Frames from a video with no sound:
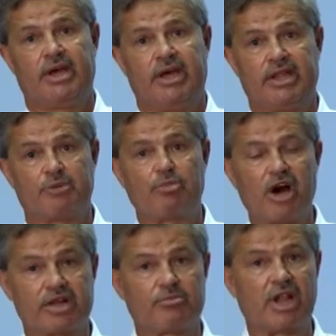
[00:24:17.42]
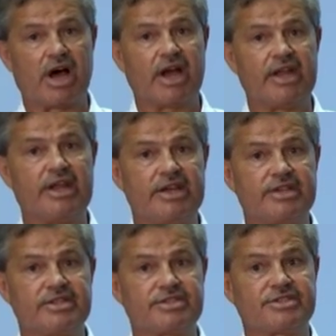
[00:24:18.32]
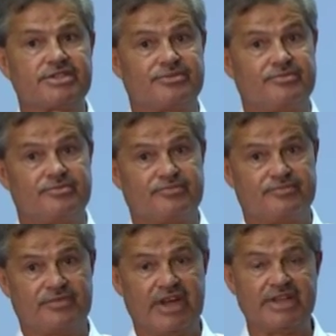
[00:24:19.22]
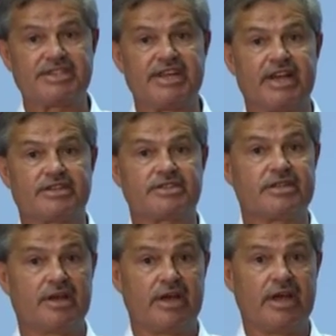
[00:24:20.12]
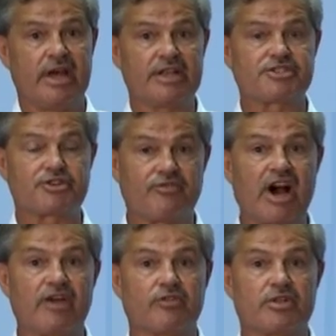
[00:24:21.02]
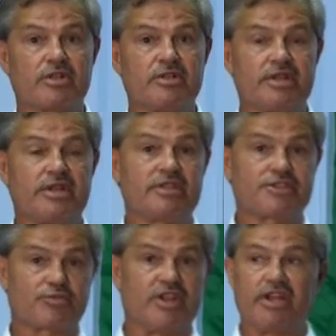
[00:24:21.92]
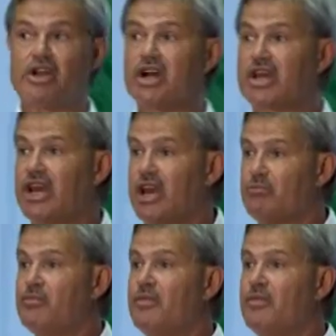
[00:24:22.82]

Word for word: And the bottom line is intent and survival. It's really not a game.